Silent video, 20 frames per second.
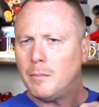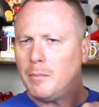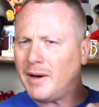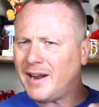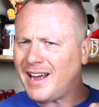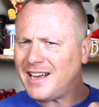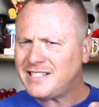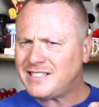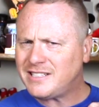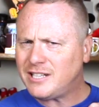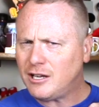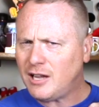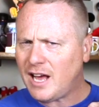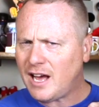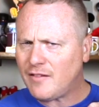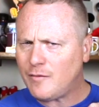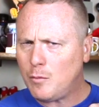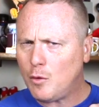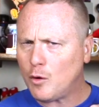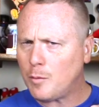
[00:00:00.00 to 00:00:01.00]
But I still
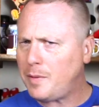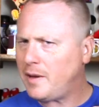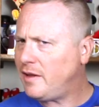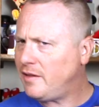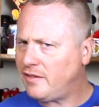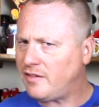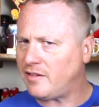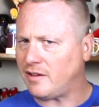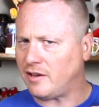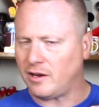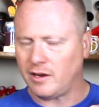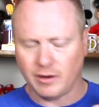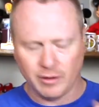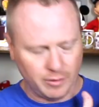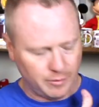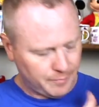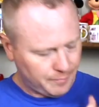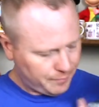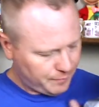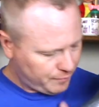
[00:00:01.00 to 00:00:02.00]
have more pins in
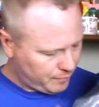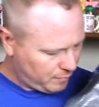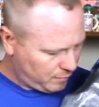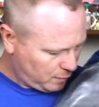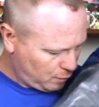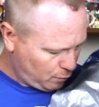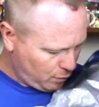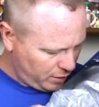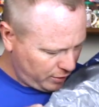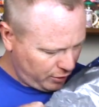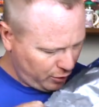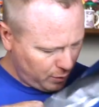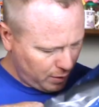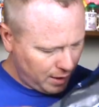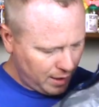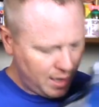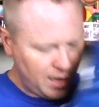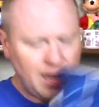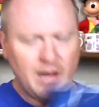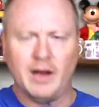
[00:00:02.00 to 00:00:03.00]
here. What do
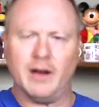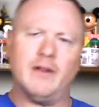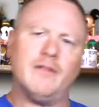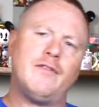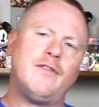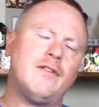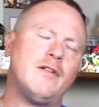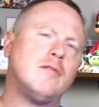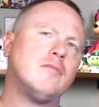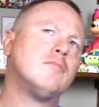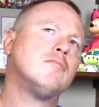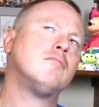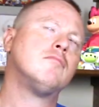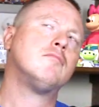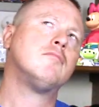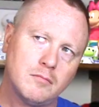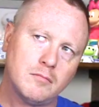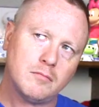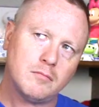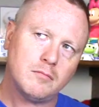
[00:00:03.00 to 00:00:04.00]
I
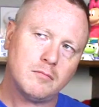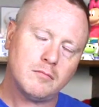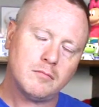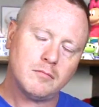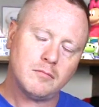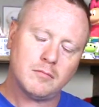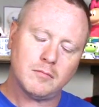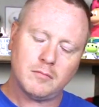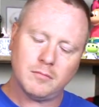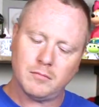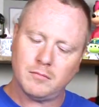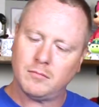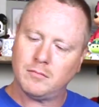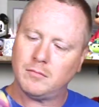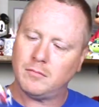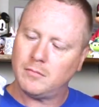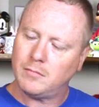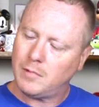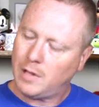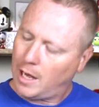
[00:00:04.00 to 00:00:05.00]
have?
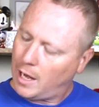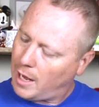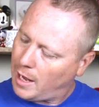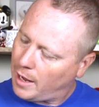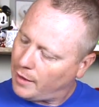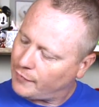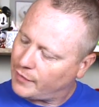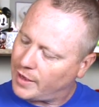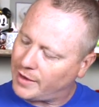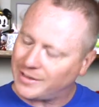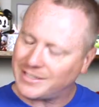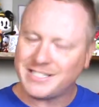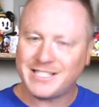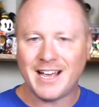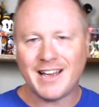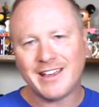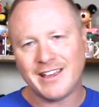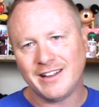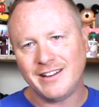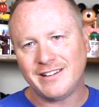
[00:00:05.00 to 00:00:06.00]
I've got a
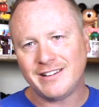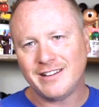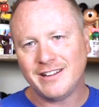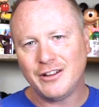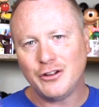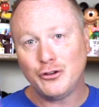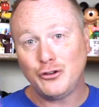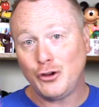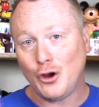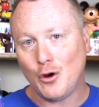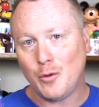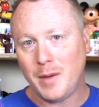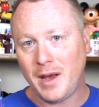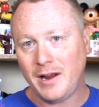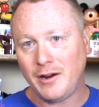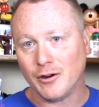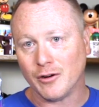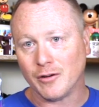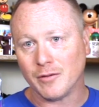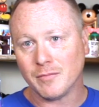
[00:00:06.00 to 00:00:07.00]
second
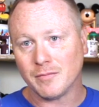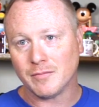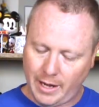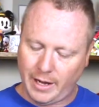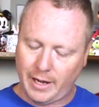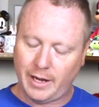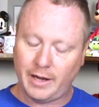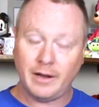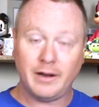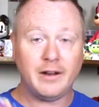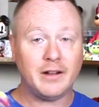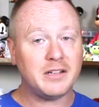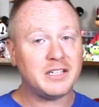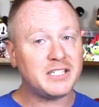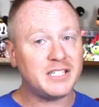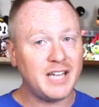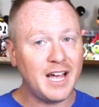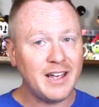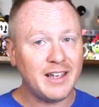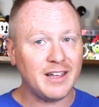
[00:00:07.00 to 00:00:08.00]
Tote and a
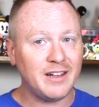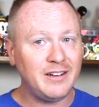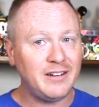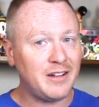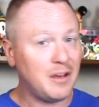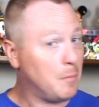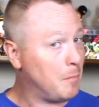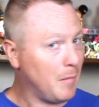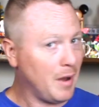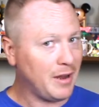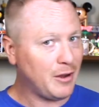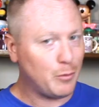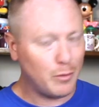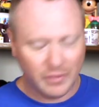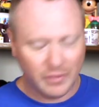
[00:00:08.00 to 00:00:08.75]
second Mike